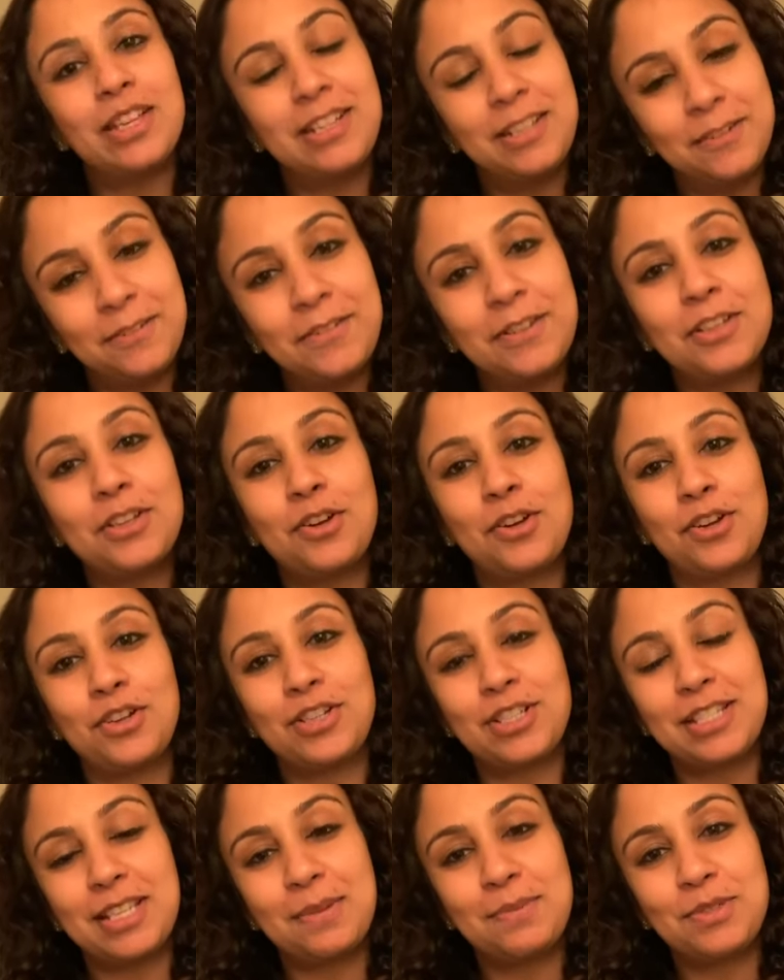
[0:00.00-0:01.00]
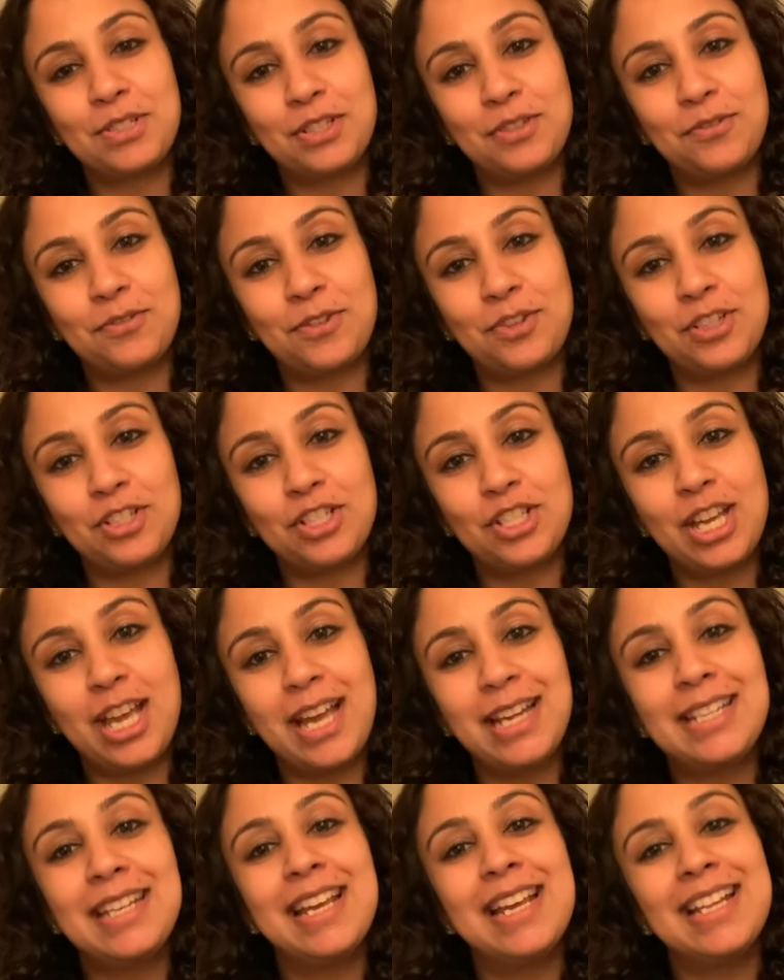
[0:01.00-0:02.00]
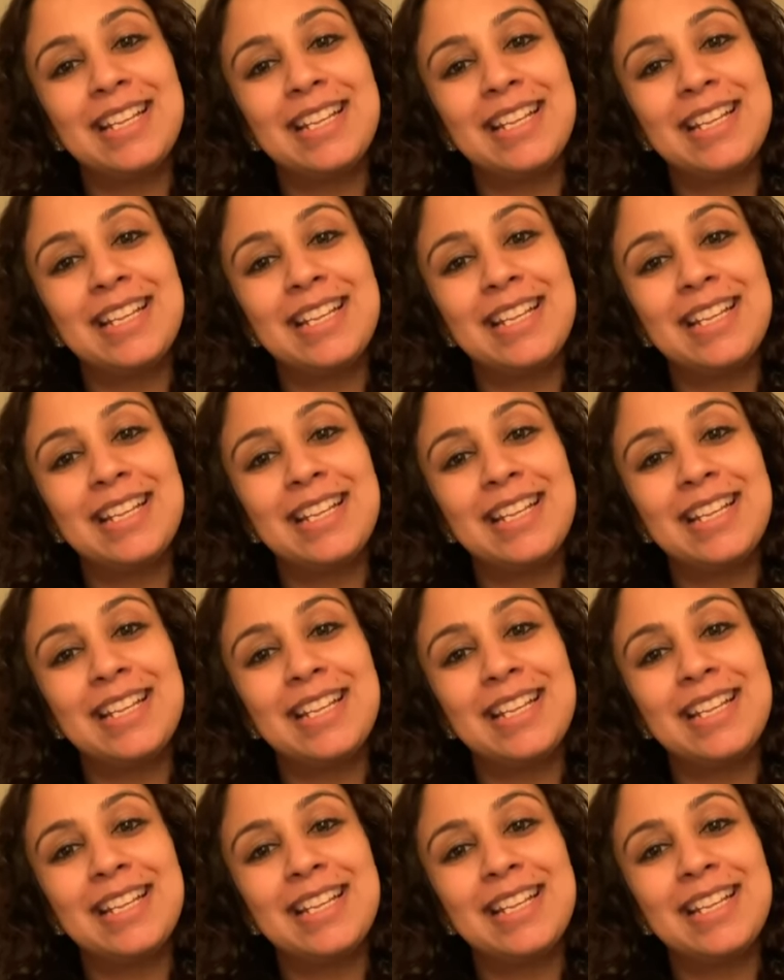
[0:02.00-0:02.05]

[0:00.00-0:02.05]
different contraception for a chat.